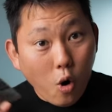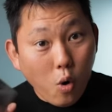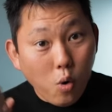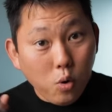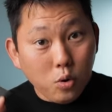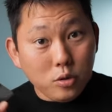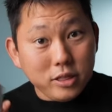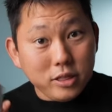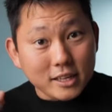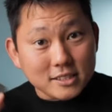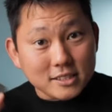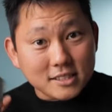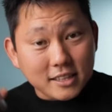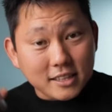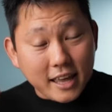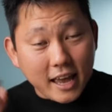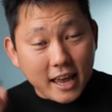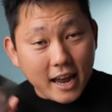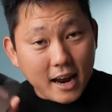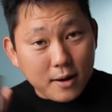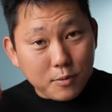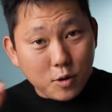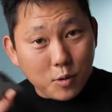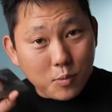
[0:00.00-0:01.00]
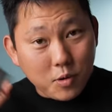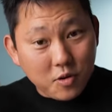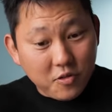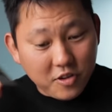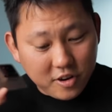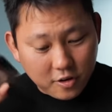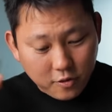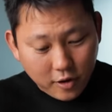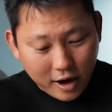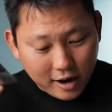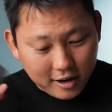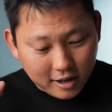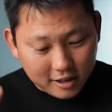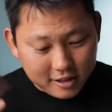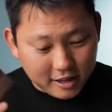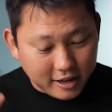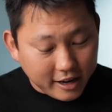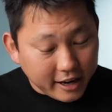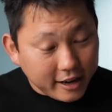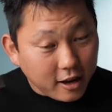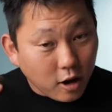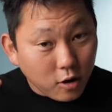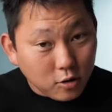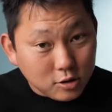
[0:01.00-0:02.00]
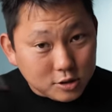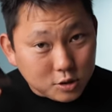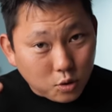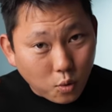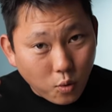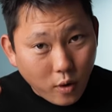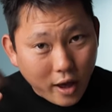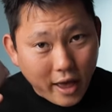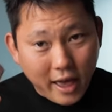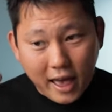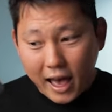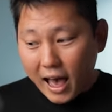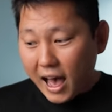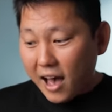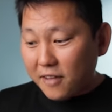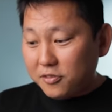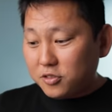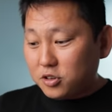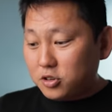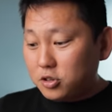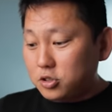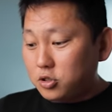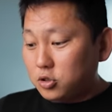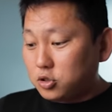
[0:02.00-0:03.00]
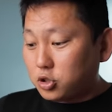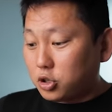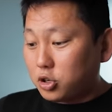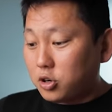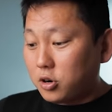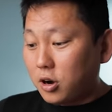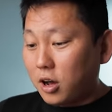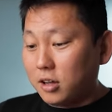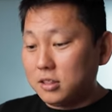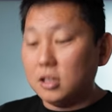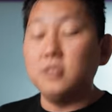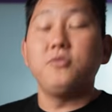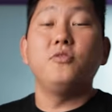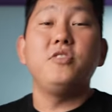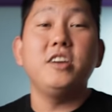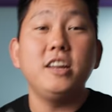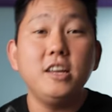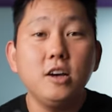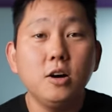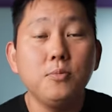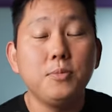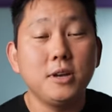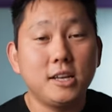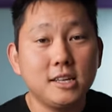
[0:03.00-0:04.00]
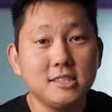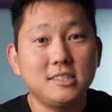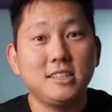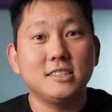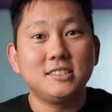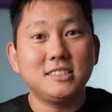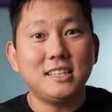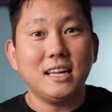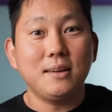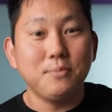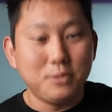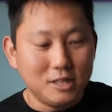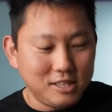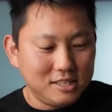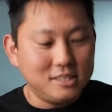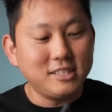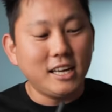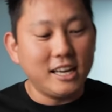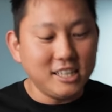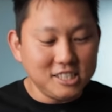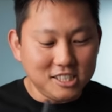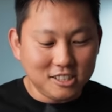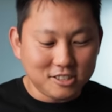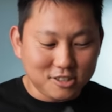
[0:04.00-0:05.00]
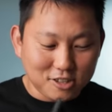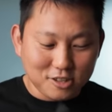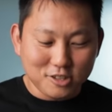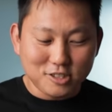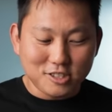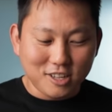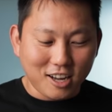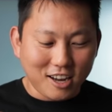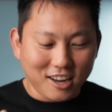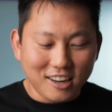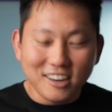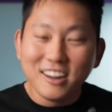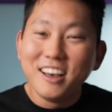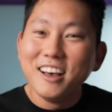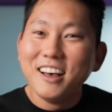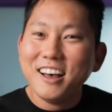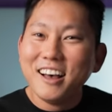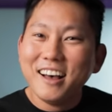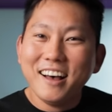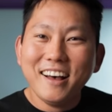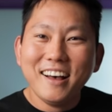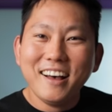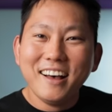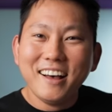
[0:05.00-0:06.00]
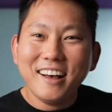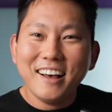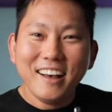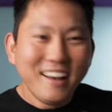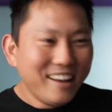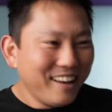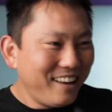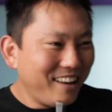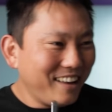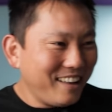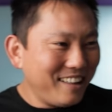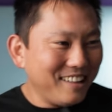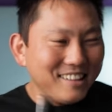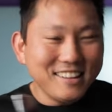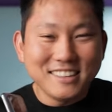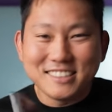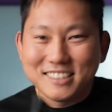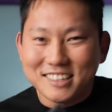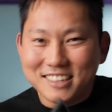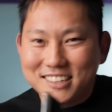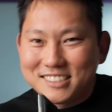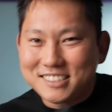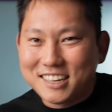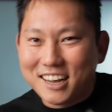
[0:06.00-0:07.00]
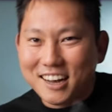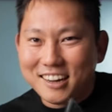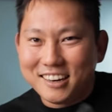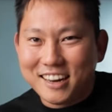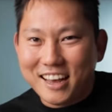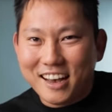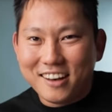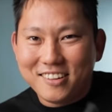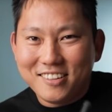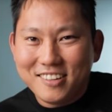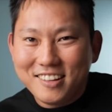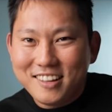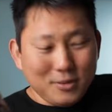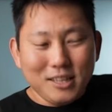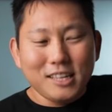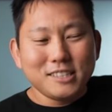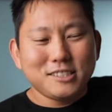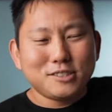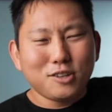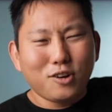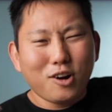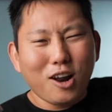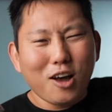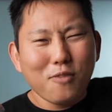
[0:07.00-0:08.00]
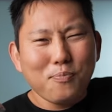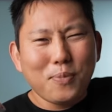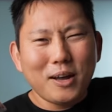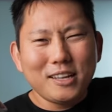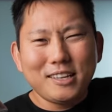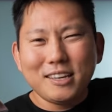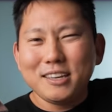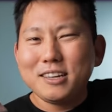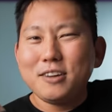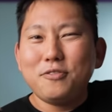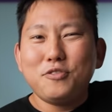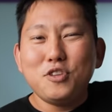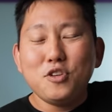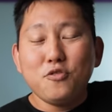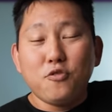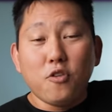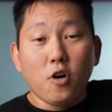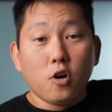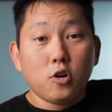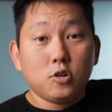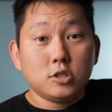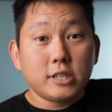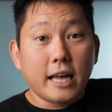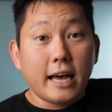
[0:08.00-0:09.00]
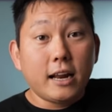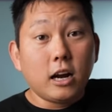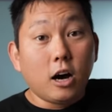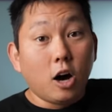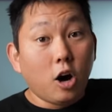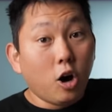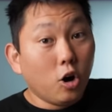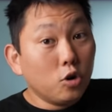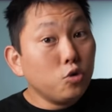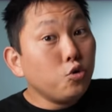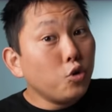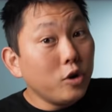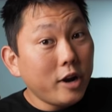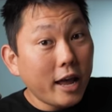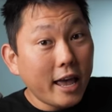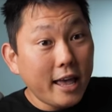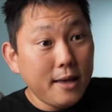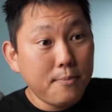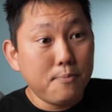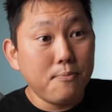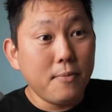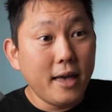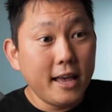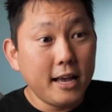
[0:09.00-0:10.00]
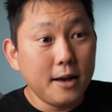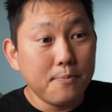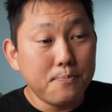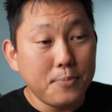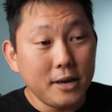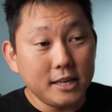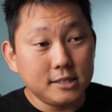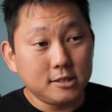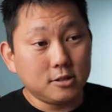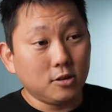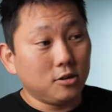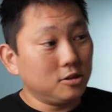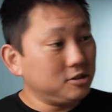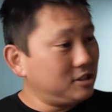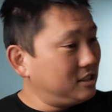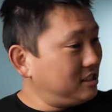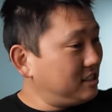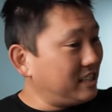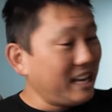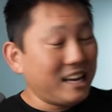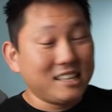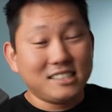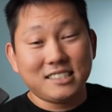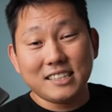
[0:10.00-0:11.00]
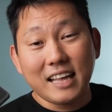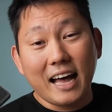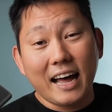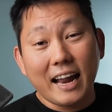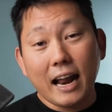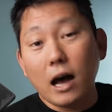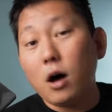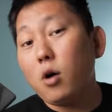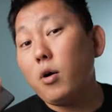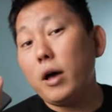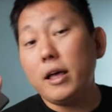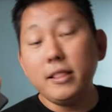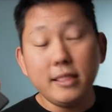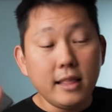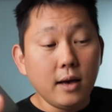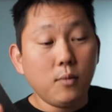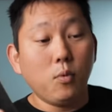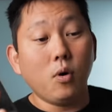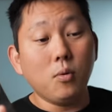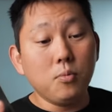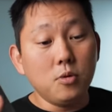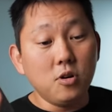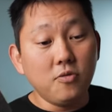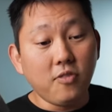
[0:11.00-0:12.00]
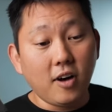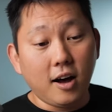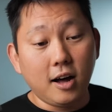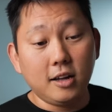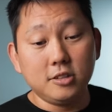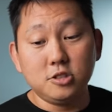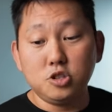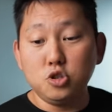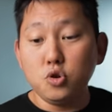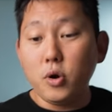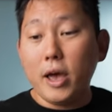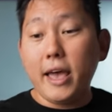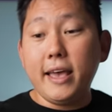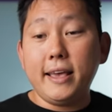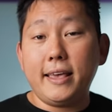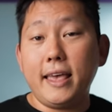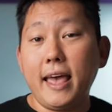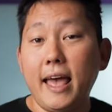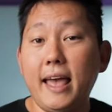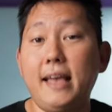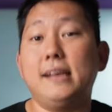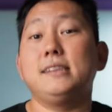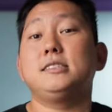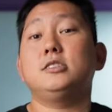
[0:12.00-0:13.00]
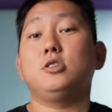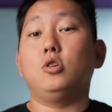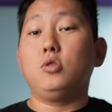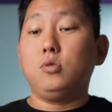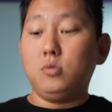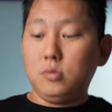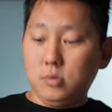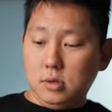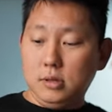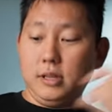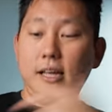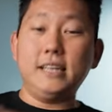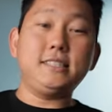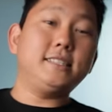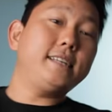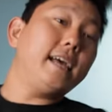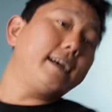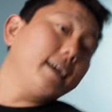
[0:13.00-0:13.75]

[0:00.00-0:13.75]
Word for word: Oh, that's the camera moving around on there. It goes away after you turn on the video because the stabilization turns on. Listen, it's gone now. But let's start off by taking a few photos at 108 megapixels, test that out, and then we'll move on to 8K. So let's